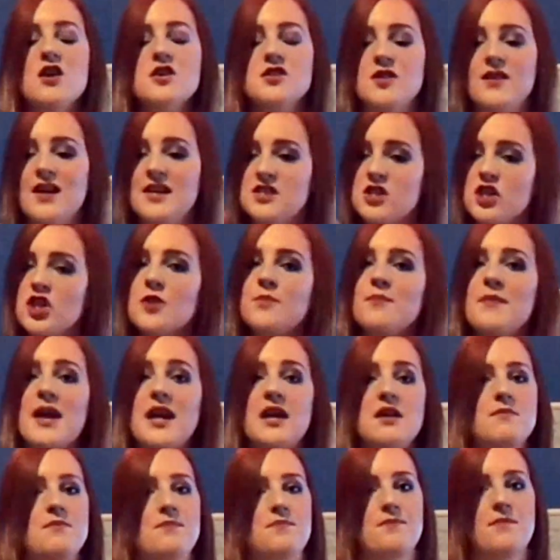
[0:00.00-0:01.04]
So that's her
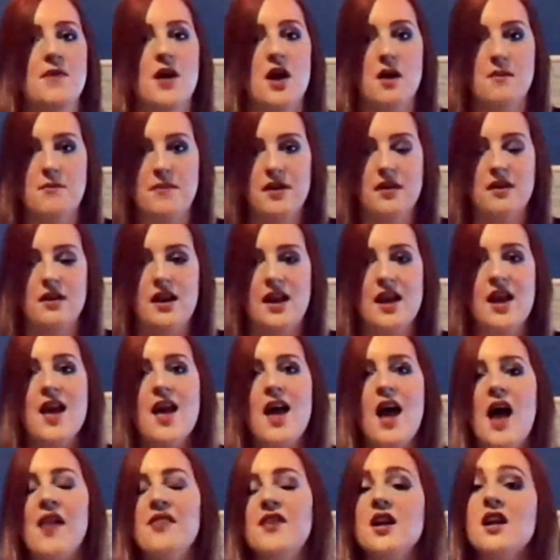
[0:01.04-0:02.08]
main ability.
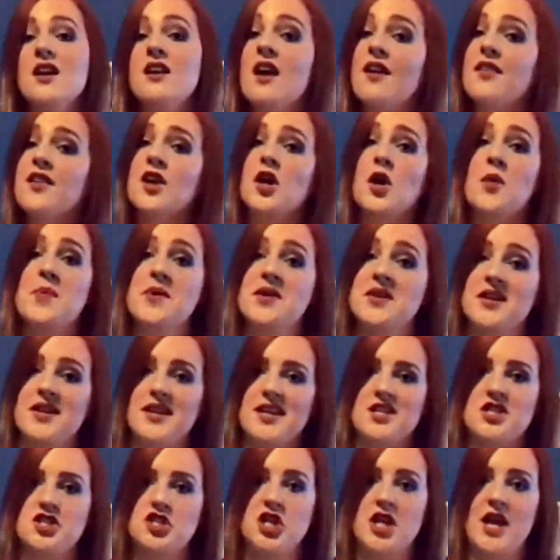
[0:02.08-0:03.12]
And then another
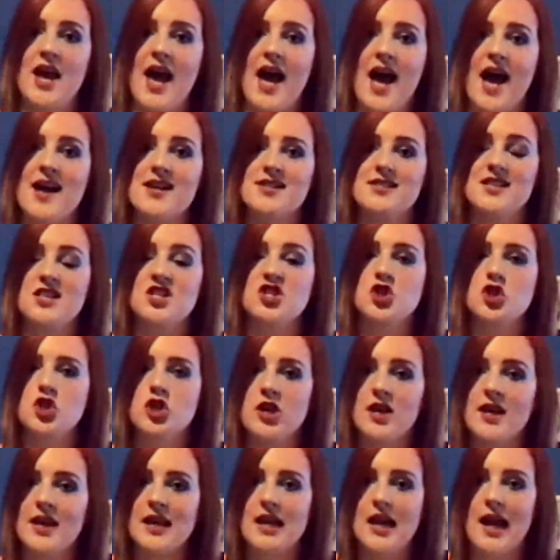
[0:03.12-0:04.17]
ability she has is
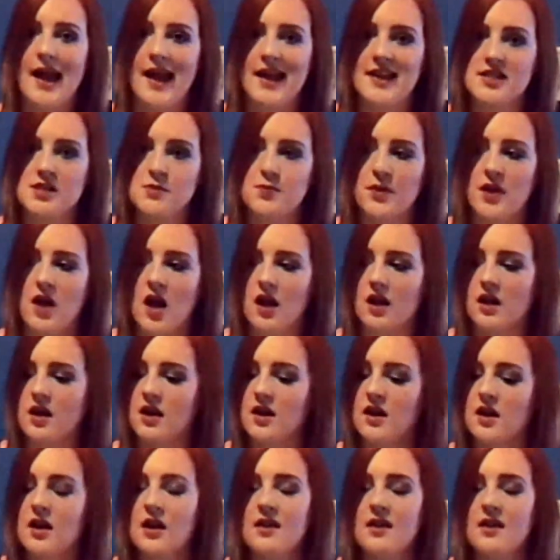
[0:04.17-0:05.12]
she can ice block.